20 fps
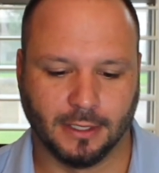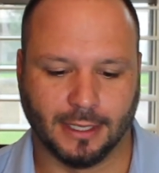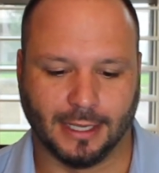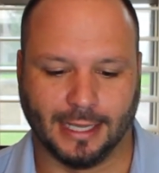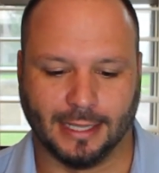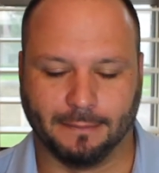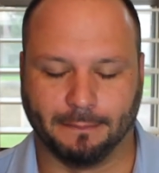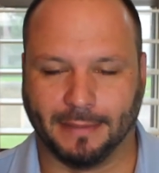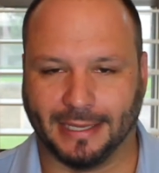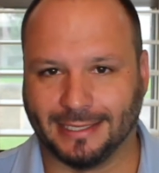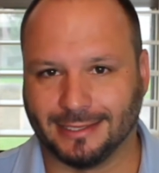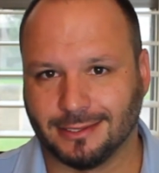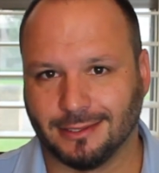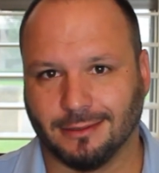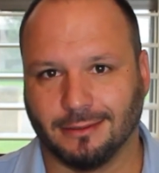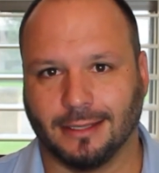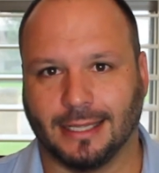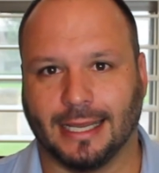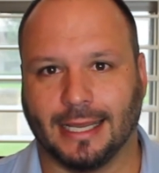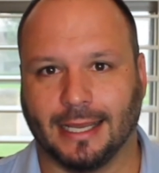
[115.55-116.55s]
And based
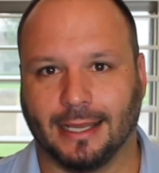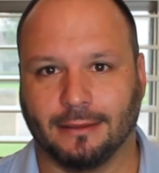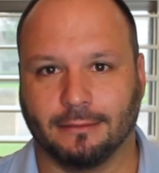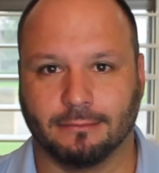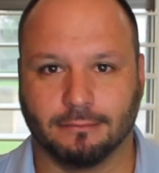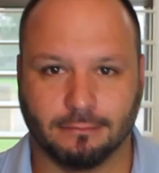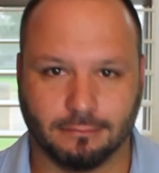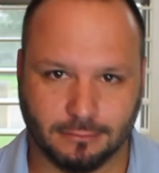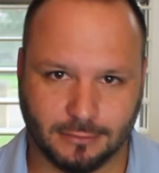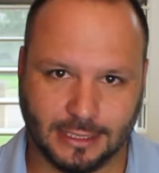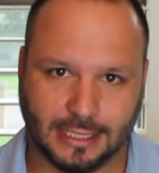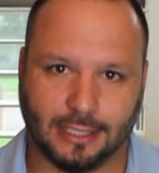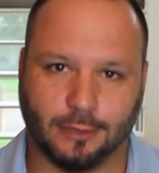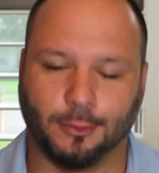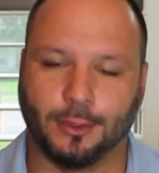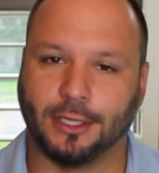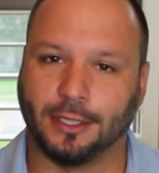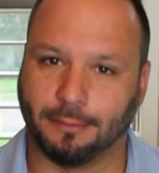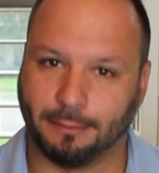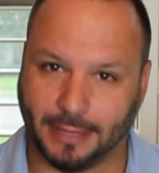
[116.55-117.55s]
on that, yeah,
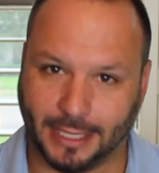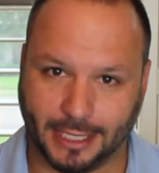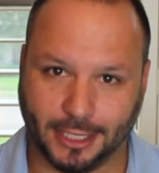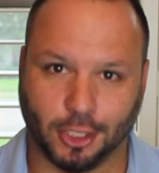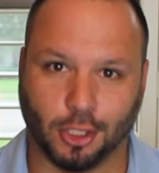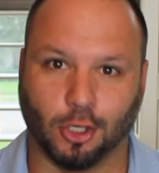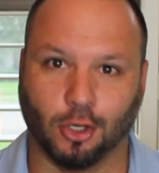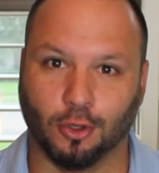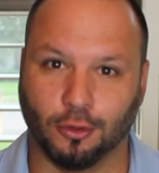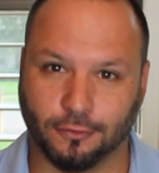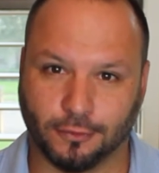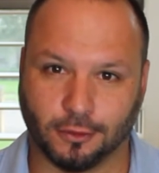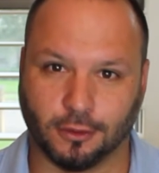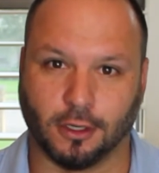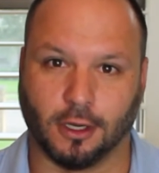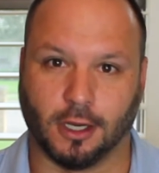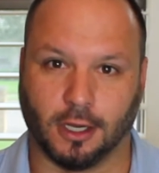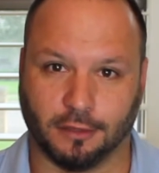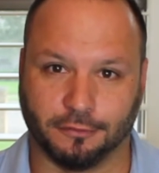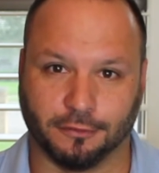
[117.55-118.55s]
we can make an
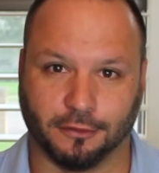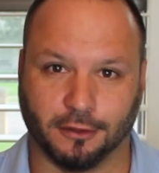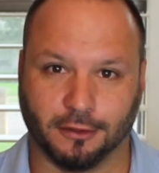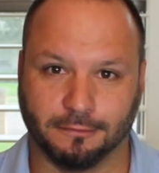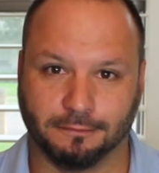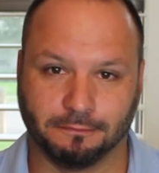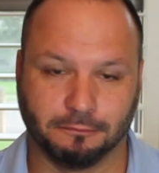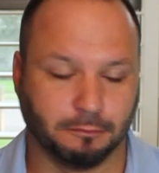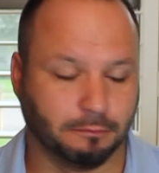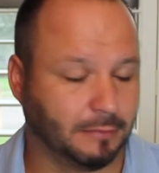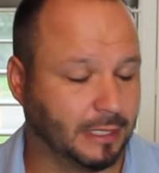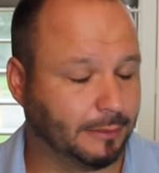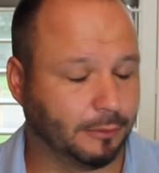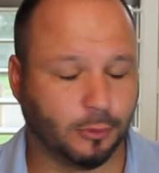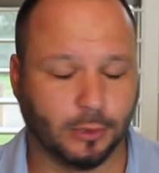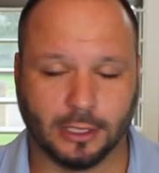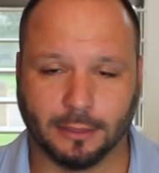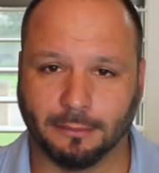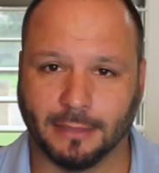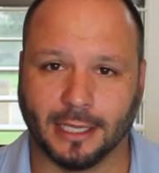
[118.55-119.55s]
over offer. Maybe
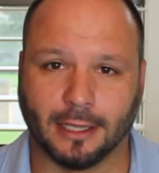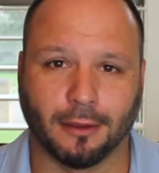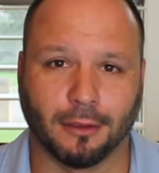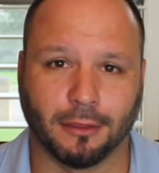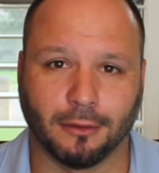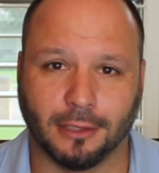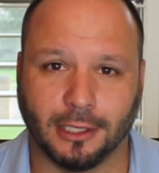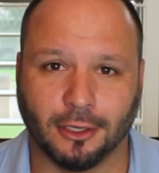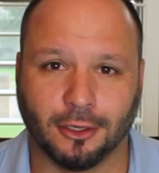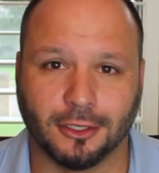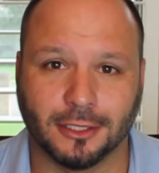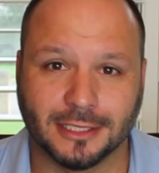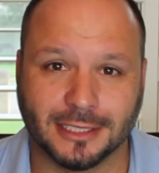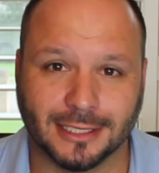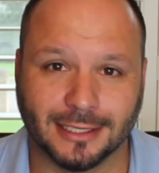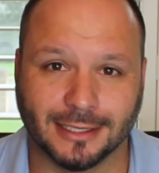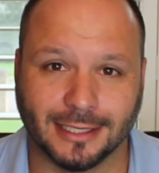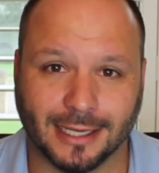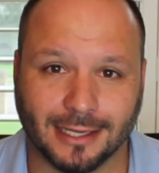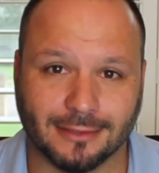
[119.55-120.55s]
we can make a
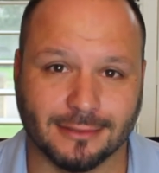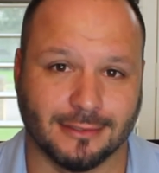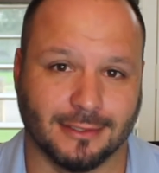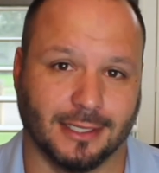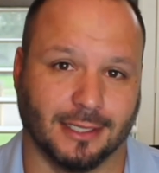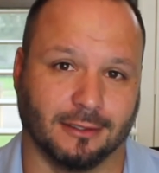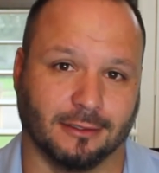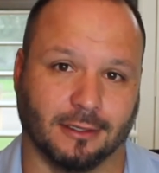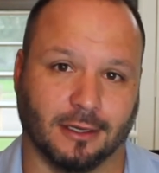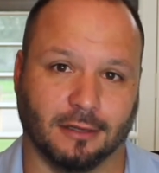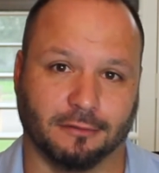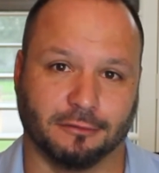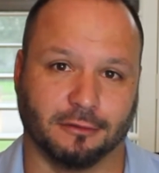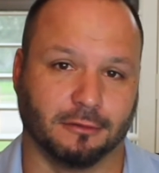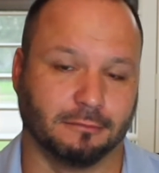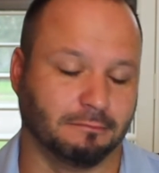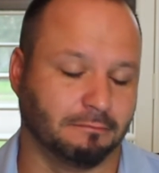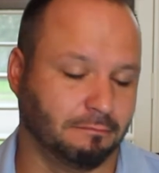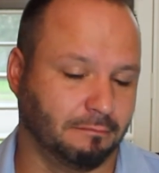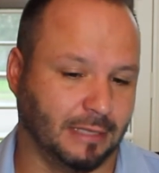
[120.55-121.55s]
$310,000
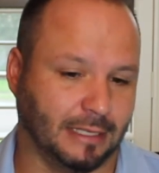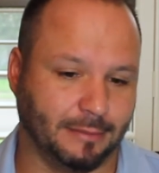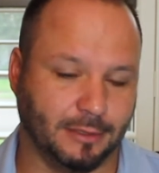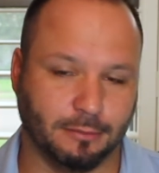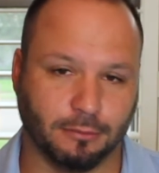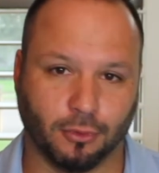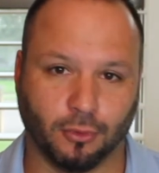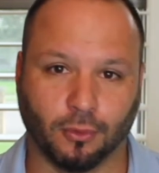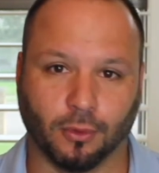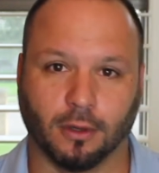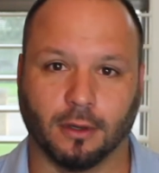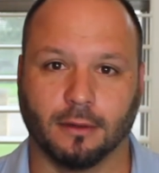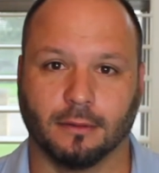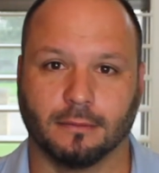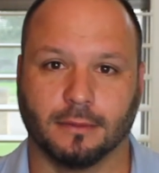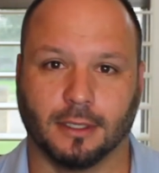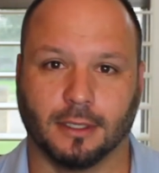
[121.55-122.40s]
offer, maybe more.